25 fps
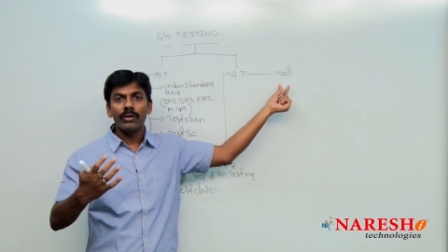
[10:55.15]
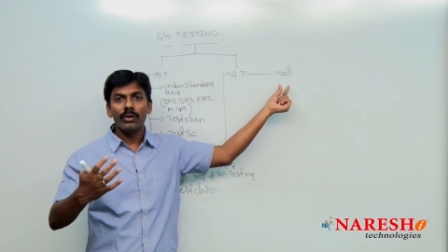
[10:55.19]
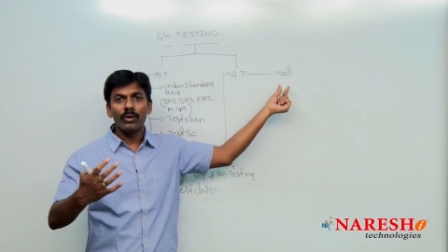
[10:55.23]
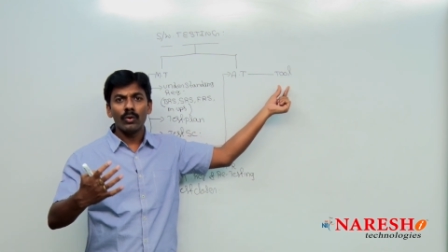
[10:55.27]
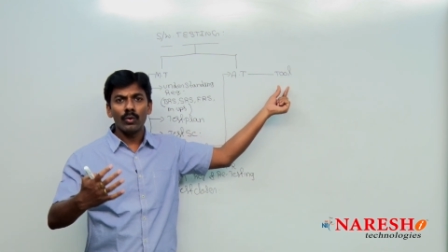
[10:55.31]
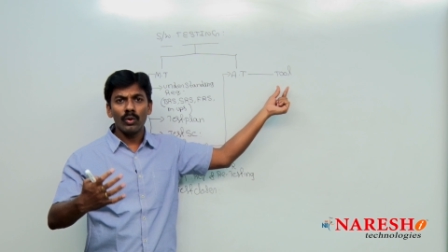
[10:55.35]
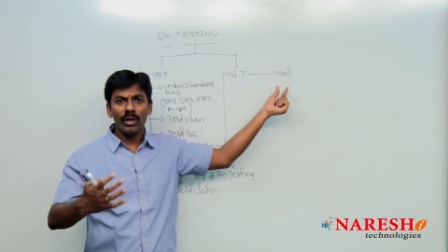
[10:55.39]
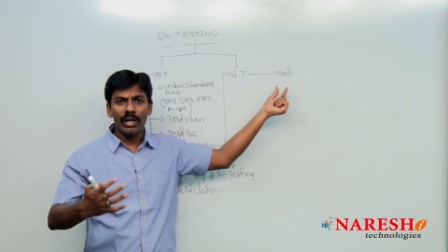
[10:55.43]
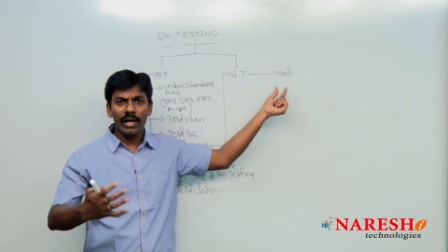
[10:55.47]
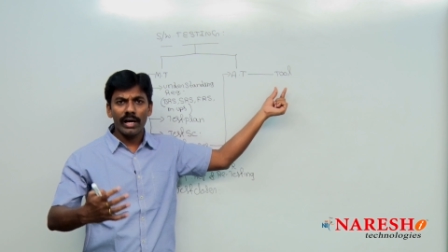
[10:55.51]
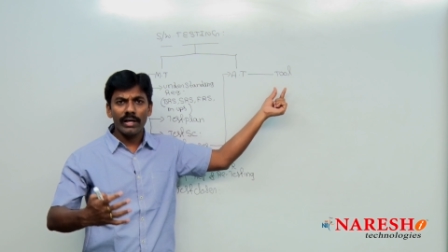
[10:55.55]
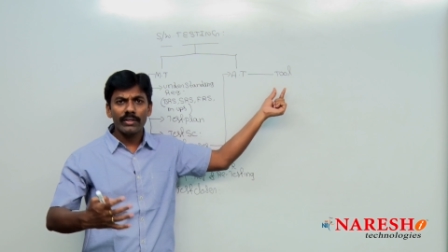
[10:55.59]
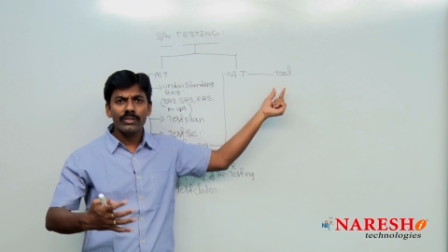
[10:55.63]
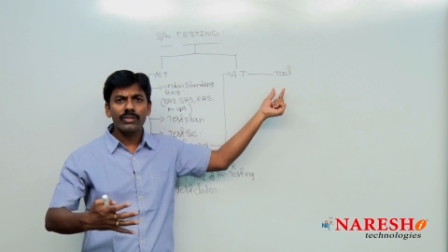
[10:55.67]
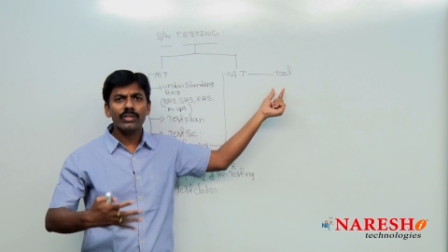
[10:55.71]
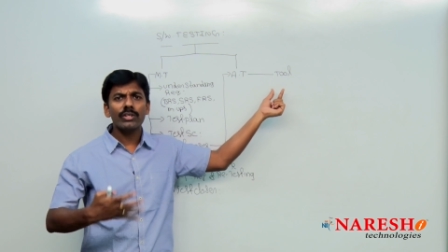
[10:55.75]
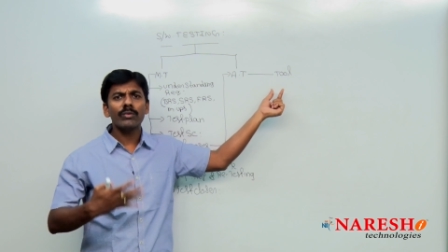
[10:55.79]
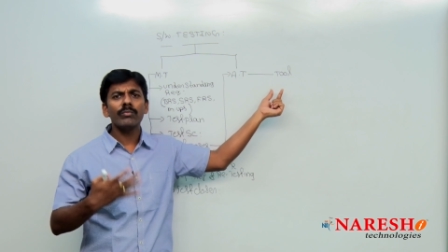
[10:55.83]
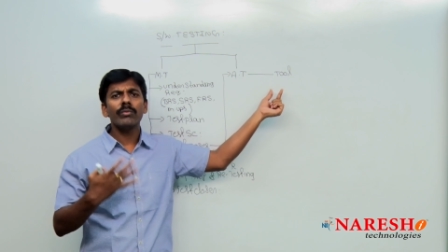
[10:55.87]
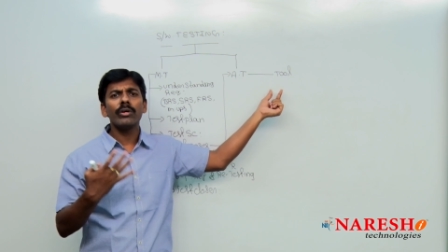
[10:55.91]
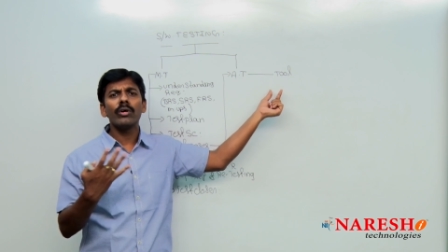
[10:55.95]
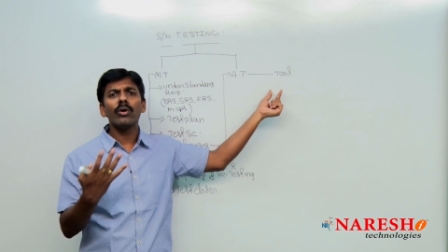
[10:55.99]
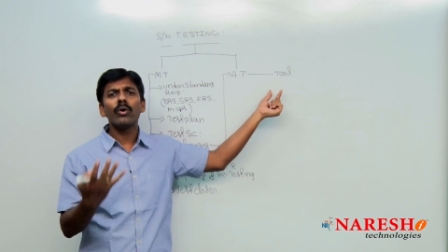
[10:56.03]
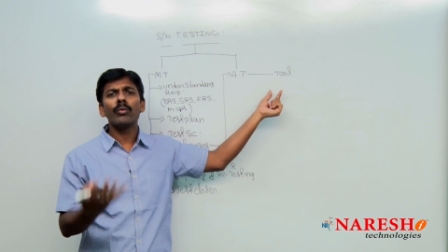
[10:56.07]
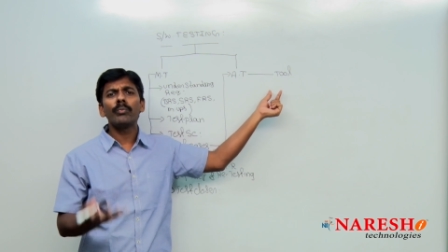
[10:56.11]
Tool has to
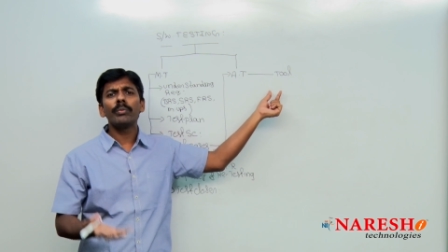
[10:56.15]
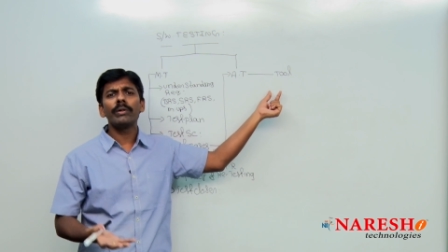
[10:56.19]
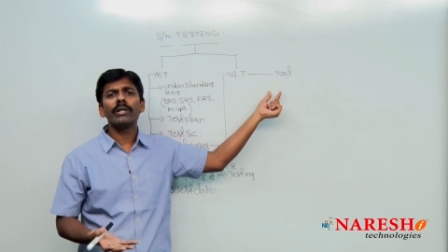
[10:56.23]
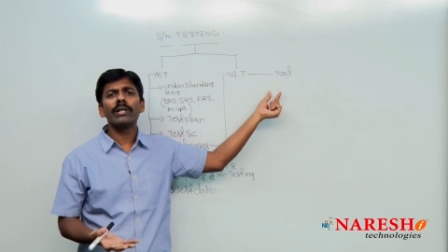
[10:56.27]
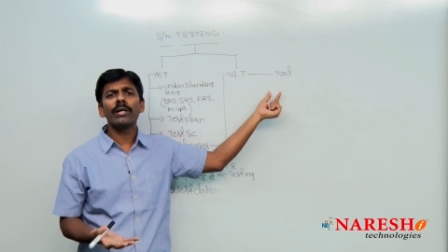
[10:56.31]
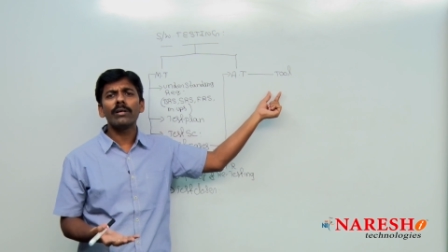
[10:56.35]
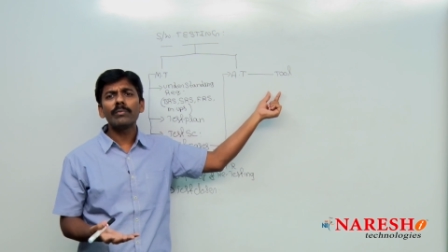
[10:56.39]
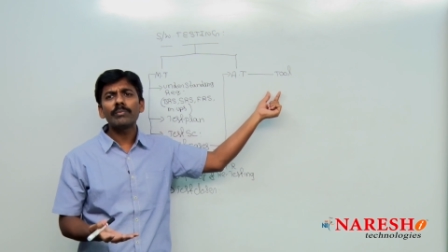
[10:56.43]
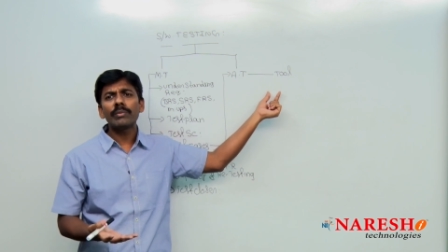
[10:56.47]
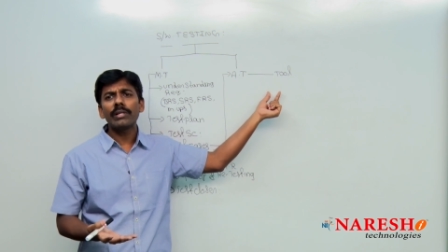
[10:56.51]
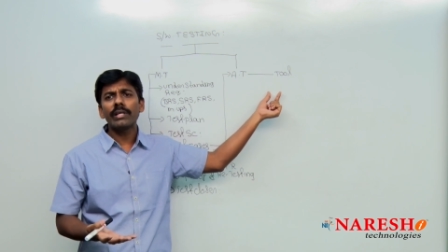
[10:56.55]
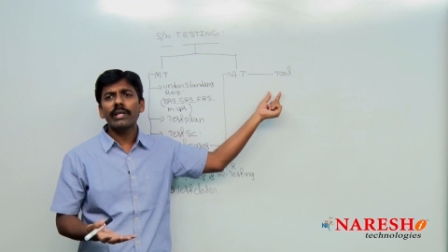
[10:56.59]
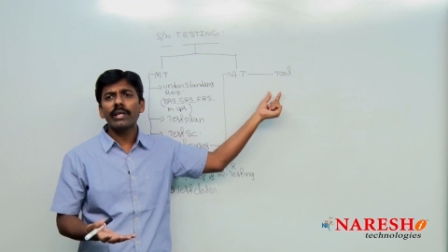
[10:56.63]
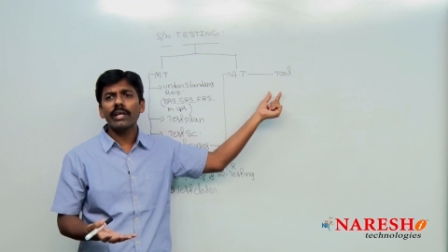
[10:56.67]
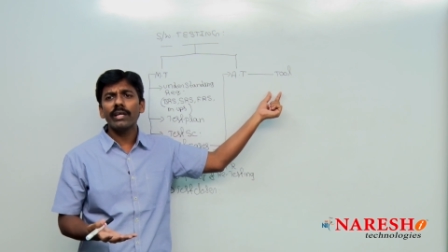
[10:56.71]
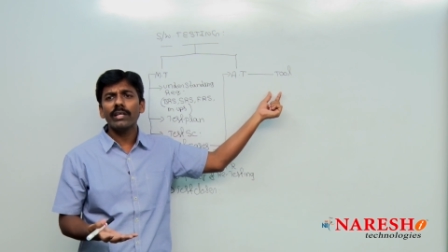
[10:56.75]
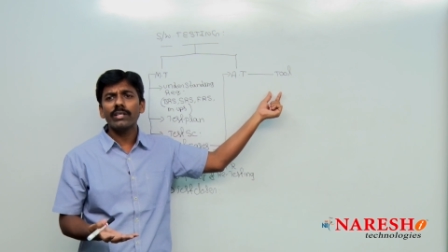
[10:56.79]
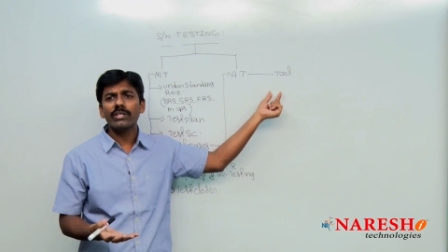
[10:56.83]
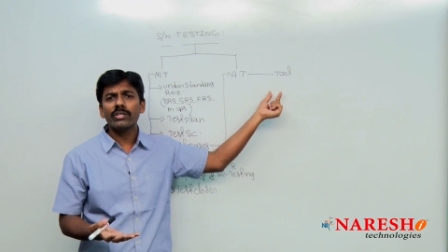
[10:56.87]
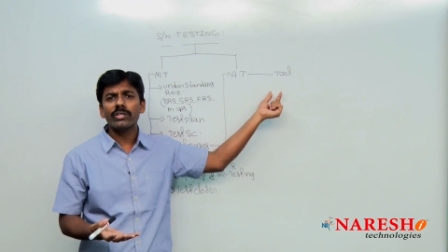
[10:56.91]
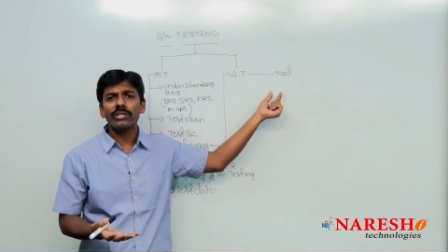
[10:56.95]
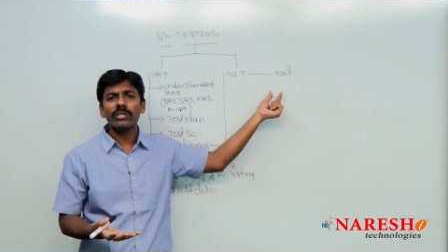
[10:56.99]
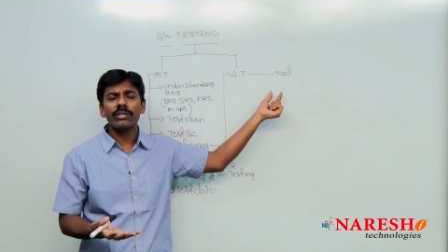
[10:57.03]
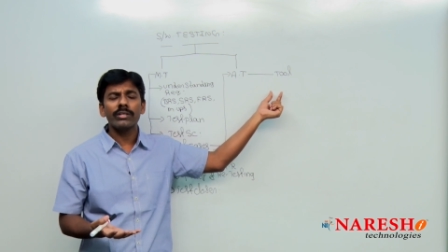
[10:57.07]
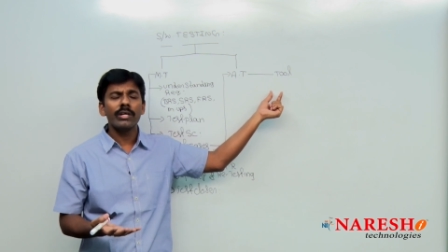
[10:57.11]
be open
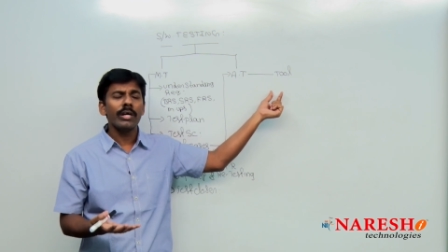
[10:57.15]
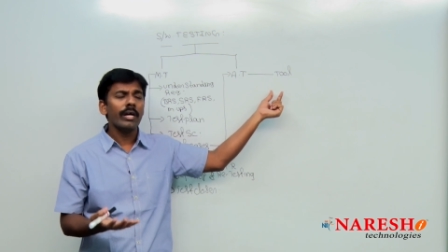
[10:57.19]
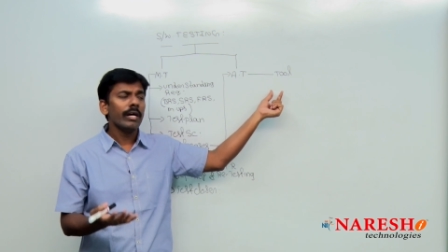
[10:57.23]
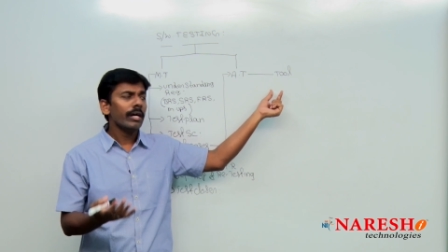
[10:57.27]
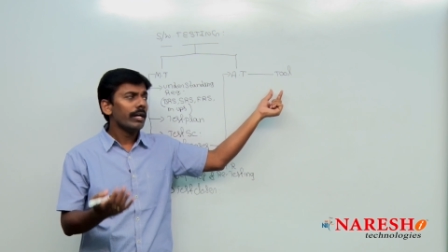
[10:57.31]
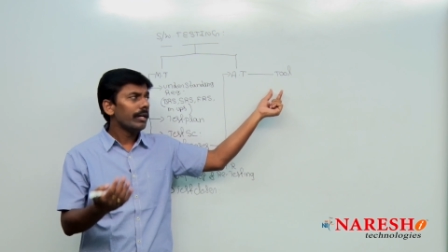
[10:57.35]
application,